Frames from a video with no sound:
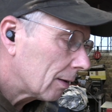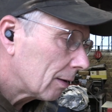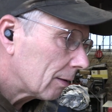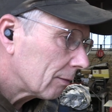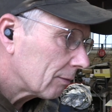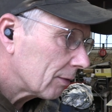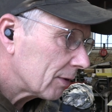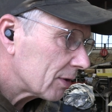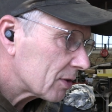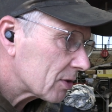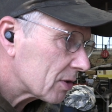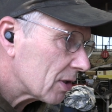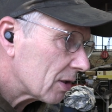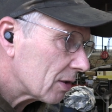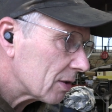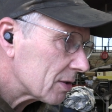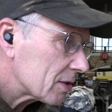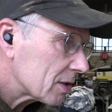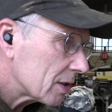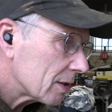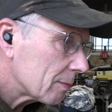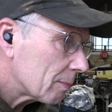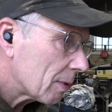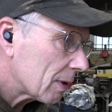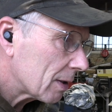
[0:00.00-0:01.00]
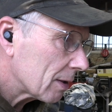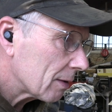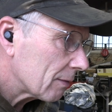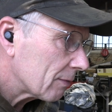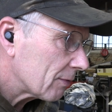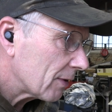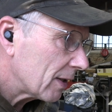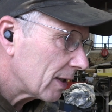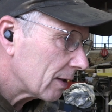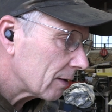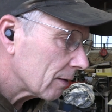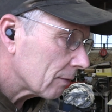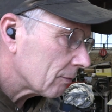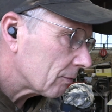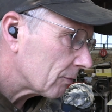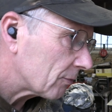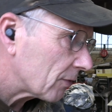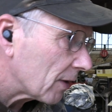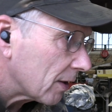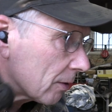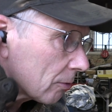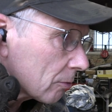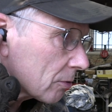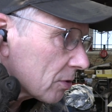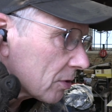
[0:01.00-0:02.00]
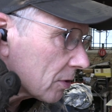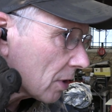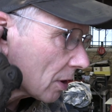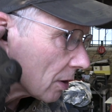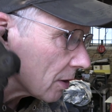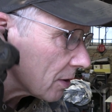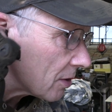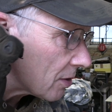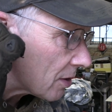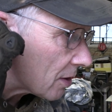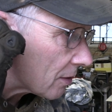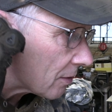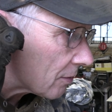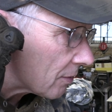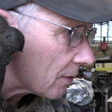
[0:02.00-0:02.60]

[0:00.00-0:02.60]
Fits nicely by the fit. It feels nice.